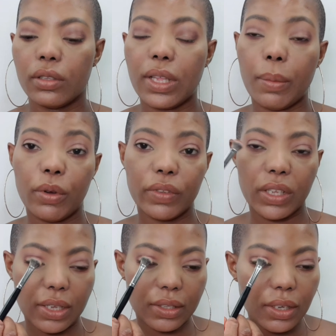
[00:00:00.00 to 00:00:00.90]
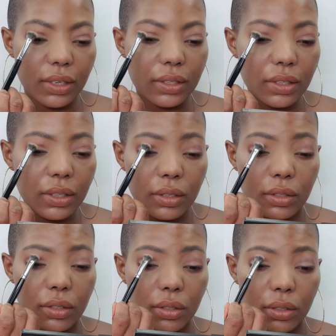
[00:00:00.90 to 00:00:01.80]
tap off the excess
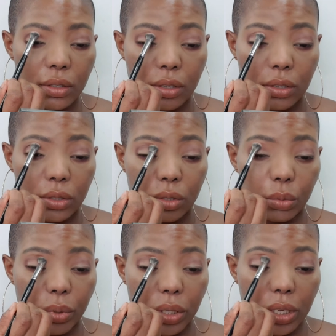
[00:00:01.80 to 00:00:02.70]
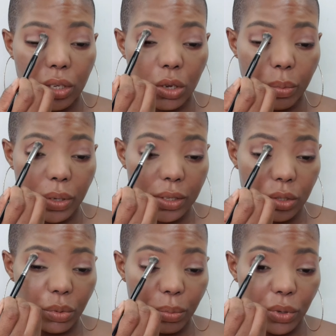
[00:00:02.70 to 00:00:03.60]
to bring it up a
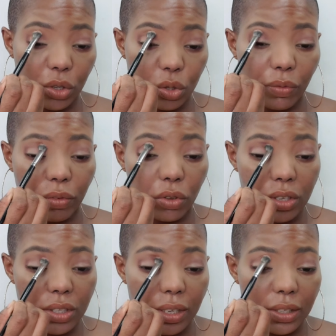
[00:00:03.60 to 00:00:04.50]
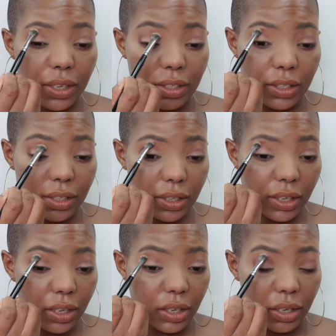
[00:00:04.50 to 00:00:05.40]
little bit because we've lost the
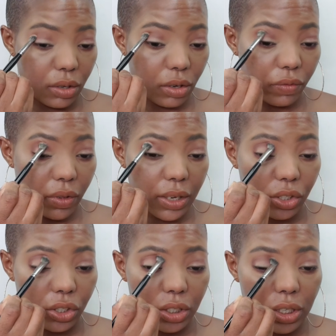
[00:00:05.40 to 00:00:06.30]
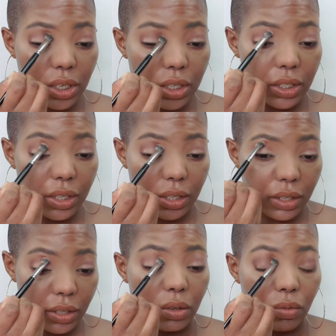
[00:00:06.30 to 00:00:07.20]
intensity of that shade.
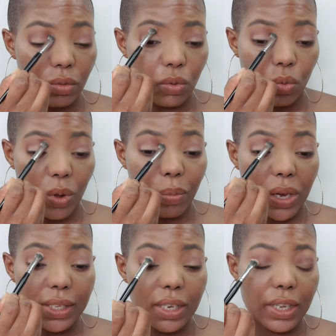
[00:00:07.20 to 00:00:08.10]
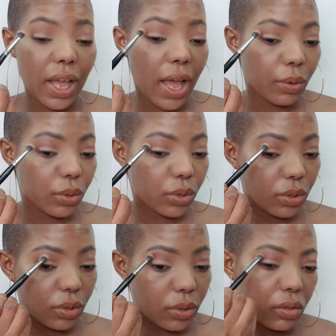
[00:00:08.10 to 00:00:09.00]
when we're blending it out.
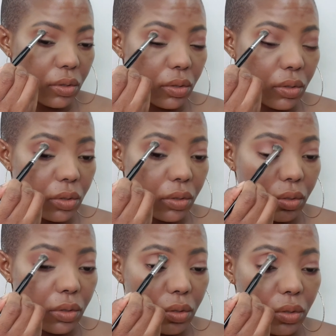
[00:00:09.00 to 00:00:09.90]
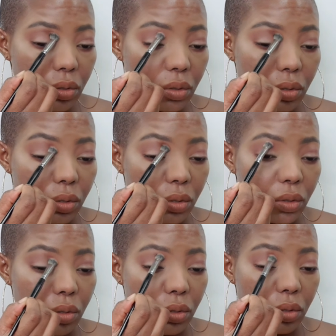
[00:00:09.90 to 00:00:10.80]
I'm going back in with a
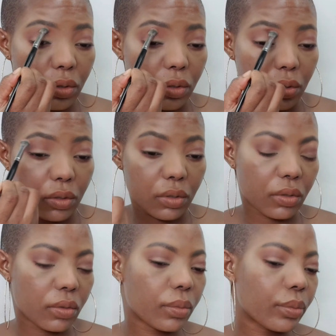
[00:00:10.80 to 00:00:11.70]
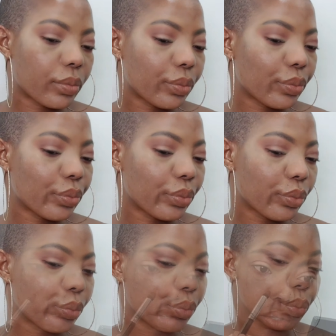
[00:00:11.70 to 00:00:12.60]
pencil brush to reinforce the
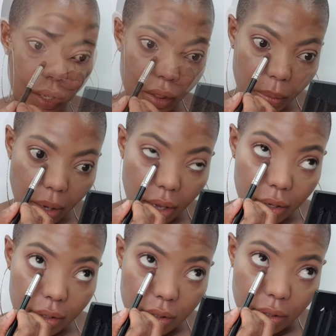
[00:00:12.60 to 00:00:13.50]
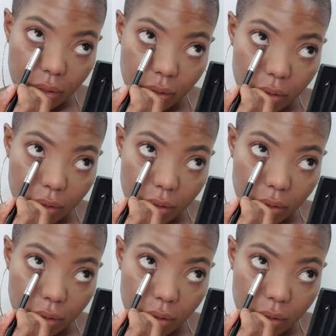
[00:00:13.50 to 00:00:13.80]
one underneath my eyes.